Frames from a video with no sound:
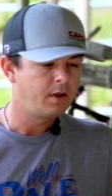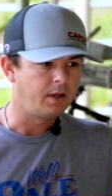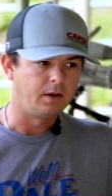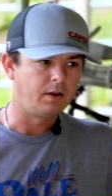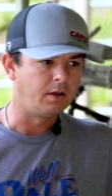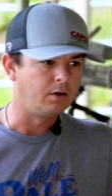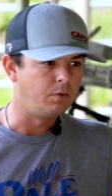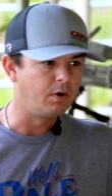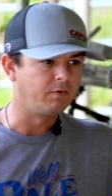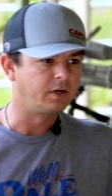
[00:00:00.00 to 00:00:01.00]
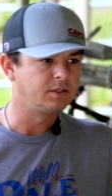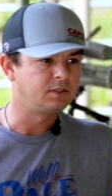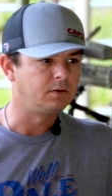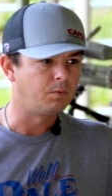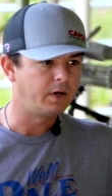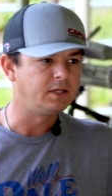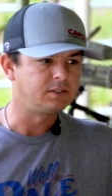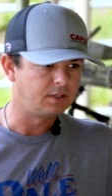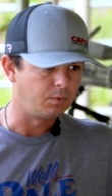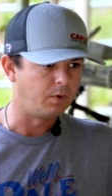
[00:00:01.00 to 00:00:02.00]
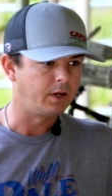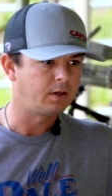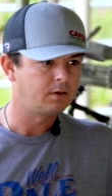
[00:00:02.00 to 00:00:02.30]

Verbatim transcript: and, and whoever gets in the way is in the way.